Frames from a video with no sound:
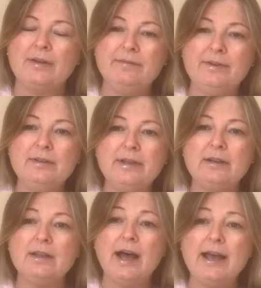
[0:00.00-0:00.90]
Feel
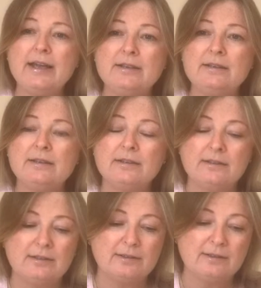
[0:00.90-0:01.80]
their light
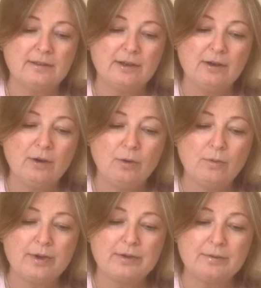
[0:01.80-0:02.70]

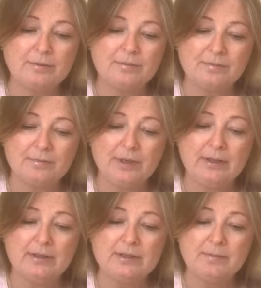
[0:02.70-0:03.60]
over you
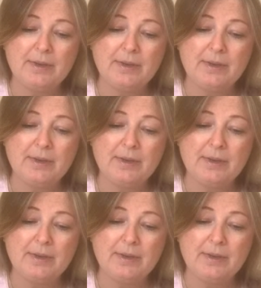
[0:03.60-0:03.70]
in this